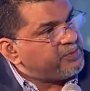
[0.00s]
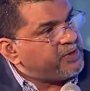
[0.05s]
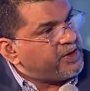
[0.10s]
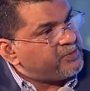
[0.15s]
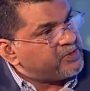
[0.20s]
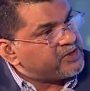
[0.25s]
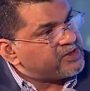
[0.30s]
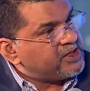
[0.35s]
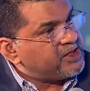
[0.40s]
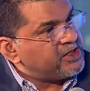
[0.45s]

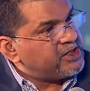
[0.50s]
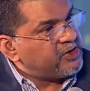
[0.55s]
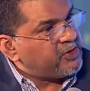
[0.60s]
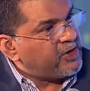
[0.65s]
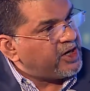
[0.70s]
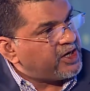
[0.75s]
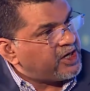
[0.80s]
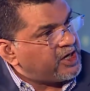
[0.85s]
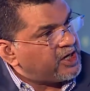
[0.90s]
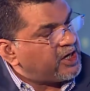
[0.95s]
papers are
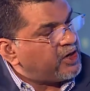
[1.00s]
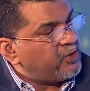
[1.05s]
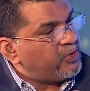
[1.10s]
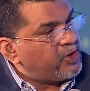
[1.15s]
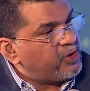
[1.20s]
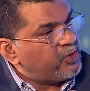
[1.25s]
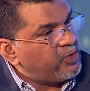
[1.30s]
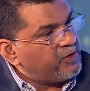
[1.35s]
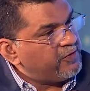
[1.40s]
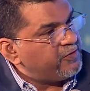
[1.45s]
integrating and how
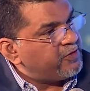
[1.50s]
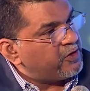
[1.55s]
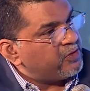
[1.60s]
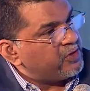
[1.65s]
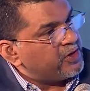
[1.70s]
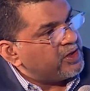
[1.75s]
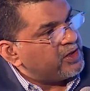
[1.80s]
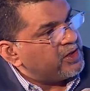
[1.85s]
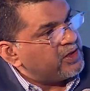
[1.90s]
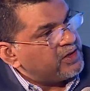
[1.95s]
they're going
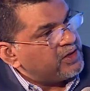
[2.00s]
forward?